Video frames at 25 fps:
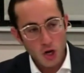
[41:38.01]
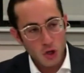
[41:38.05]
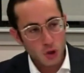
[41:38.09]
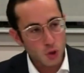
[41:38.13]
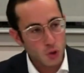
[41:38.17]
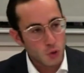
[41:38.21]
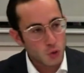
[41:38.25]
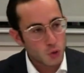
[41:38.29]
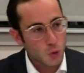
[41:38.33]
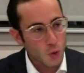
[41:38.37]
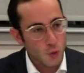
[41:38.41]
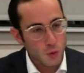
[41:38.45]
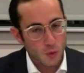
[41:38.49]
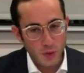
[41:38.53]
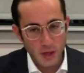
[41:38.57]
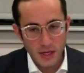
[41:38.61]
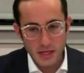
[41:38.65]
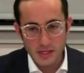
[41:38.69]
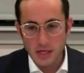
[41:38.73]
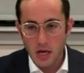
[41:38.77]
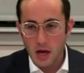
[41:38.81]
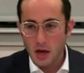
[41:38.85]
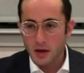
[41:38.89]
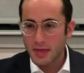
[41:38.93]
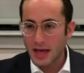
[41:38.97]
You do
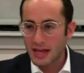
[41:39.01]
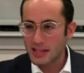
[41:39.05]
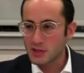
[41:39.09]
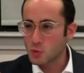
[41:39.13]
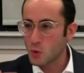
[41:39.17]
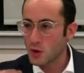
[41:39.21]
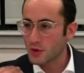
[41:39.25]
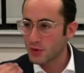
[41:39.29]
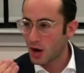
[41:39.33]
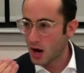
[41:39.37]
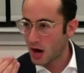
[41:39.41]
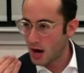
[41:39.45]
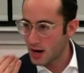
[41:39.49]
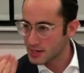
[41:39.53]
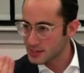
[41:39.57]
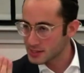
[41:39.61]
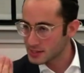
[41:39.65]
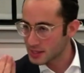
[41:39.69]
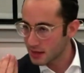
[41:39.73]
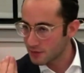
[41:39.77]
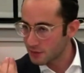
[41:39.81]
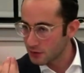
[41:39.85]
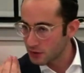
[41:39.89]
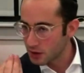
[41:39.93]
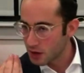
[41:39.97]
things, that's why the highest
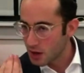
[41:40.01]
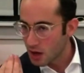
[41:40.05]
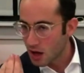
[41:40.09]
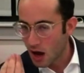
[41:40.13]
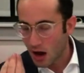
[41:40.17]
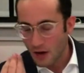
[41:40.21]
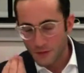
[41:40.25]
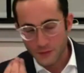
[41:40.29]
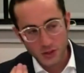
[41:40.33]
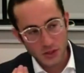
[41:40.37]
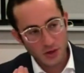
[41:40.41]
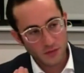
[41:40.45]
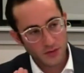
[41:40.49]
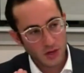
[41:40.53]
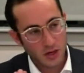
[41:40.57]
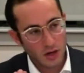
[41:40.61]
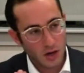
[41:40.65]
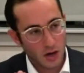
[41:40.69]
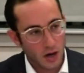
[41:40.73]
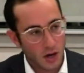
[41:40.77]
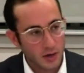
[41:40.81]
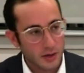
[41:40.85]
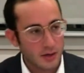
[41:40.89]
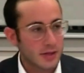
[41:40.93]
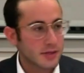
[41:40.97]
level of serving
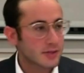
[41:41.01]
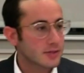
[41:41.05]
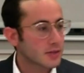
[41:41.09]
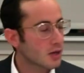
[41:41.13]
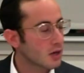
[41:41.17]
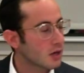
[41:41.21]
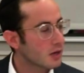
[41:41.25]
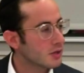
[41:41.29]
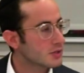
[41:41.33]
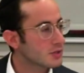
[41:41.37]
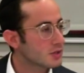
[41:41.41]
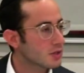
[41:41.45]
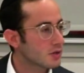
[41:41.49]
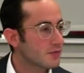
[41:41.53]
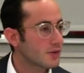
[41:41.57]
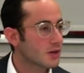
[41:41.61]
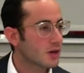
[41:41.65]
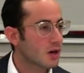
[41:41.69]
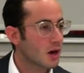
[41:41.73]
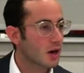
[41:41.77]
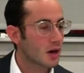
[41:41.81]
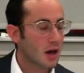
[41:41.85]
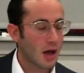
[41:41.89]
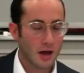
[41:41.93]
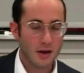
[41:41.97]
God is serving
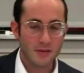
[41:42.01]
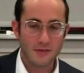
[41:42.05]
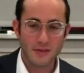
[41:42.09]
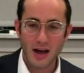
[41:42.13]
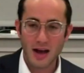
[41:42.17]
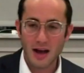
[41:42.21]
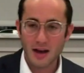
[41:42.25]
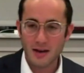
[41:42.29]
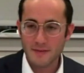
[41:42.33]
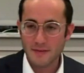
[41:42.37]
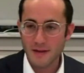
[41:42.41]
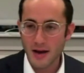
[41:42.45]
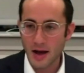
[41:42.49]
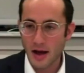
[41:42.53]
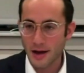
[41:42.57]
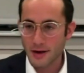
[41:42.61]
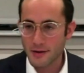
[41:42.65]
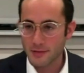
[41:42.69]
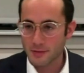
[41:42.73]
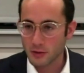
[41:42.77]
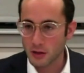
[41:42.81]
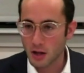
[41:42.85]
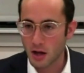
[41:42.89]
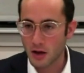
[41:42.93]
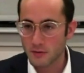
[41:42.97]
God out of ahava, out
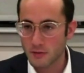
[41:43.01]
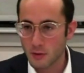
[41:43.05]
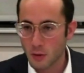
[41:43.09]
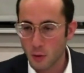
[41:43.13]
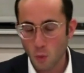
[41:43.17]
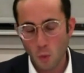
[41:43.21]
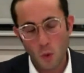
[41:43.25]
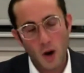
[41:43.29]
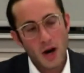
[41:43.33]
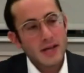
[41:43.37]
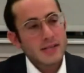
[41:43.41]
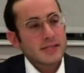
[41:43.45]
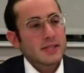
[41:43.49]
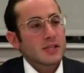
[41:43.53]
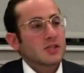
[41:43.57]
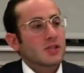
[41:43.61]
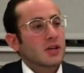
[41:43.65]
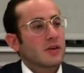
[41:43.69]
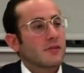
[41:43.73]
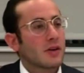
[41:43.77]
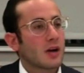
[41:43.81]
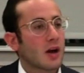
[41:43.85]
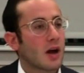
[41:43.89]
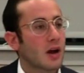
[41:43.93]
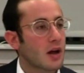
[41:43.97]
of love. Why is it
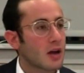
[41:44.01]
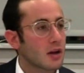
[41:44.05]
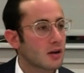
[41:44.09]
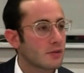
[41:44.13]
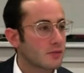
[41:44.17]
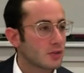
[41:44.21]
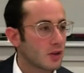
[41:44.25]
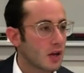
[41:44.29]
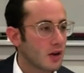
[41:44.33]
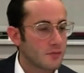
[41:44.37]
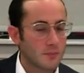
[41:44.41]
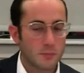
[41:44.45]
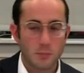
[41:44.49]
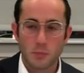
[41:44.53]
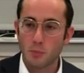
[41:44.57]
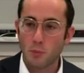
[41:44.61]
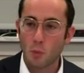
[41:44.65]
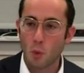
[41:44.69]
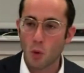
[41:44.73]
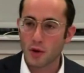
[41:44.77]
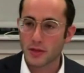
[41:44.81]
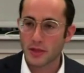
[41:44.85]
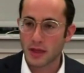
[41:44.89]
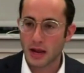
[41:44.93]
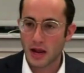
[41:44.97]
serving God out of love
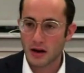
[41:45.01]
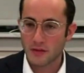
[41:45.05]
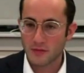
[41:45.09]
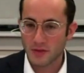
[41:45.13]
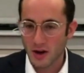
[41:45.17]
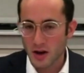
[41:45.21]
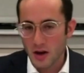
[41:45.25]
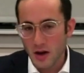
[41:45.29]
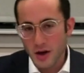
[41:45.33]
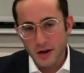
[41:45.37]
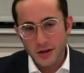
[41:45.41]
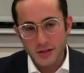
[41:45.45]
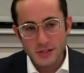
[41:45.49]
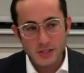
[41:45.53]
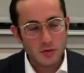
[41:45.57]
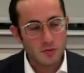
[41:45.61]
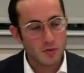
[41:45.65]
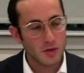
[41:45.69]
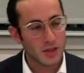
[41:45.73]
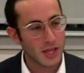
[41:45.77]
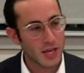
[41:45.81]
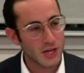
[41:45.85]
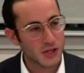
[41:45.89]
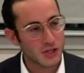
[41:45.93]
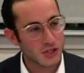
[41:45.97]
more than out of fear? Because it's a
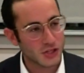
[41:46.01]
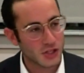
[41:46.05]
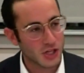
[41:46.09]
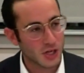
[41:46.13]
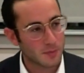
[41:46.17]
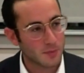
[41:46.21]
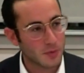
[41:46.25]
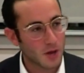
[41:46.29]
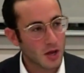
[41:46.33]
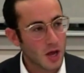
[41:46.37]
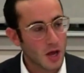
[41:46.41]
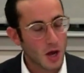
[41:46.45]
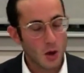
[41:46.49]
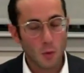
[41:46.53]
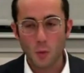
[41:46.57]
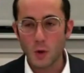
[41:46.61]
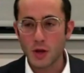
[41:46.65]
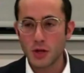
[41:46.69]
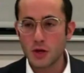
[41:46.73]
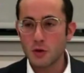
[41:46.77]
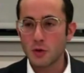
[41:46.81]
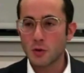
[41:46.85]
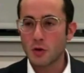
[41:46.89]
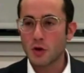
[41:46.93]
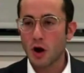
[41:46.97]
relationship.
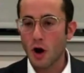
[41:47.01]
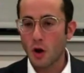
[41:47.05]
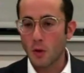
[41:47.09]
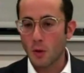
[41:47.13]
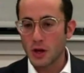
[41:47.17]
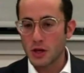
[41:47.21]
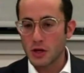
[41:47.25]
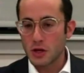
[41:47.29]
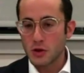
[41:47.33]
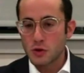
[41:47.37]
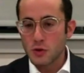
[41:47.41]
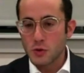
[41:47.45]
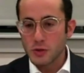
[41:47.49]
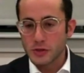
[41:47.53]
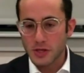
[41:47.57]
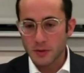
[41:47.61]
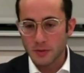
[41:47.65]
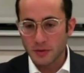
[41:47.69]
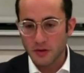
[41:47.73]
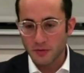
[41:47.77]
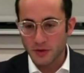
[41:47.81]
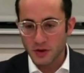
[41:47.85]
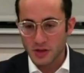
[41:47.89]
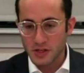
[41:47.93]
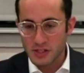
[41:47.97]
When you go and you do
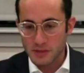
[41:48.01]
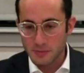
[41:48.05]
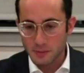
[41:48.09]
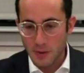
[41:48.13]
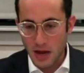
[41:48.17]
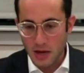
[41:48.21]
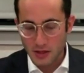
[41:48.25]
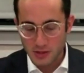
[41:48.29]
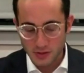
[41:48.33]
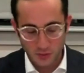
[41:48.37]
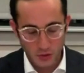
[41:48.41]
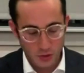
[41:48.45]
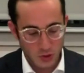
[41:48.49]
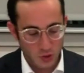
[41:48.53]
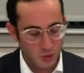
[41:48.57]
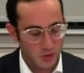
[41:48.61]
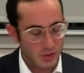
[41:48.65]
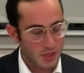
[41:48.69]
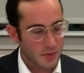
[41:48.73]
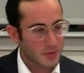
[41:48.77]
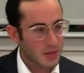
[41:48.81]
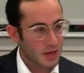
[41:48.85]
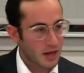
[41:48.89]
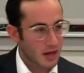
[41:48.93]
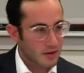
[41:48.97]
something for your spouse, if you do
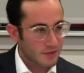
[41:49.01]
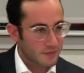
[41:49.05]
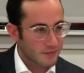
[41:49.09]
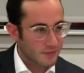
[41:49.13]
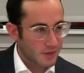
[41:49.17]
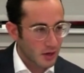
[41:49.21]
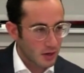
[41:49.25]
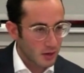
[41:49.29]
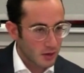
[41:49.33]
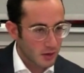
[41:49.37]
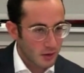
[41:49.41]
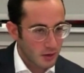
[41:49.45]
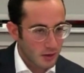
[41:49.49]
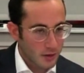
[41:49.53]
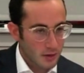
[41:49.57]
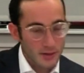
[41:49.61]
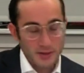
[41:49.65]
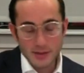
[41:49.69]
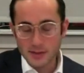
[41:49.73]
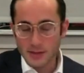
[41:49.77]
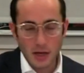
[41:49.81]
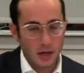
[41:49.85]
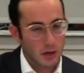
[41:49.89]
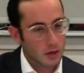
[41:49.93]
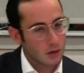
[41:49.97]
something out of fear,
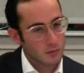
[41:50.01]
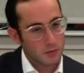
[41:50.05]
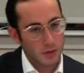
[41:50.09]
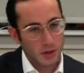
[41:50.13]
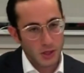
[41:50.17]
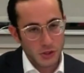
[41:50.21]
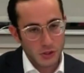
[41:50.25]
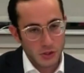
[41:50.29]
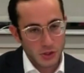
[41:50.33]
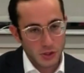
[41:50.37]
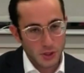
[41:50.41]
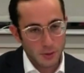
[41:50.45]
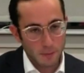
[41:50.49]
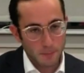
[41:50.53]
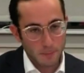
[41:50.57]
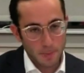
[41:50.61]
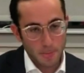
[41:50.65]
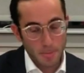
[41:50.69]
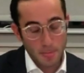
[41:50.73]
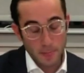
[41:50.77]
it's not a good relationship.